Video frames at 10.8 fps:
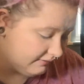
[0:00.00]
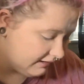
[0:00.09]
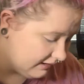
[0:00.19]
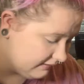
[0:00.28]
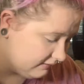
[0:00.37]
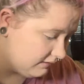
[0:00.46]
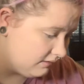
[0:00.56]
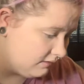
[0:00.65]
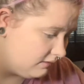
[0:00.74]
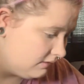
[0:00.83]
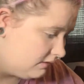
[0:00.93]
that has
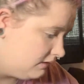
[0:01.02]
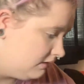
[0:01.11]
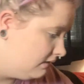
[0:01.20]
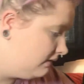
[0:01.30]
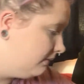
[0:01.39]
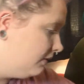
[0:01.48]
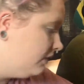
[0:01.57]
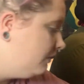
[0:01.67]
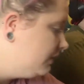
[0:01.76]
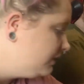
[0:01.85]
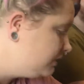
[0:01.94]
some good
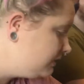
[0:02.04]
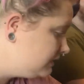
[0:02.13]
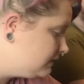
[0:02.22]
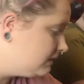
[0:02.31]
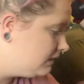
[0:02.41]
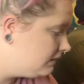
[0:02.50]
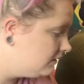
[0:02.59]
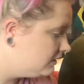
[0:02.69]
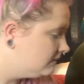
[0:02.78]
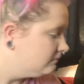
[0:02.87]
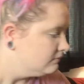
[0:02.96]
oranges,
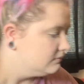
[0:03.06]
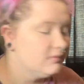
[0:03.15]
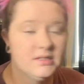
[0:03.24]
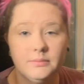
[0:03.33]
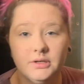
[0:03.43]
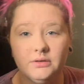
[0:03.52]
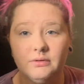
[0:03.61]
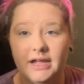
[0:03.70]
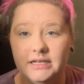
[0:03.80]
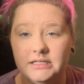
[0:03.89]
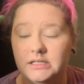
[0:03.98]
some good
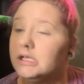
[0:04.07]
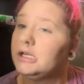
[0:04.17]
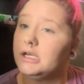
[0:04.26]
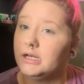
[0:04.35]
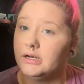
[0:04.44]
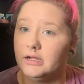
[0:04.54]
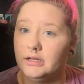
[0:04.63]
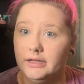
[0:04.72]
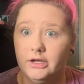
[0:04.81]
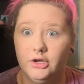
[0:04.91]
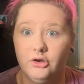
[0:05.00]
reds, and a
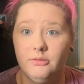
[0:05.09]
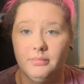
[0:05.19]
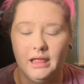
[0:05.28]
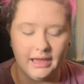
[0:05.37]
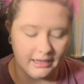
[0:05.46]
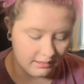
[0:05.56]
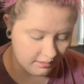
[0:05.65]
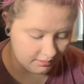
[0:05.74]
good black.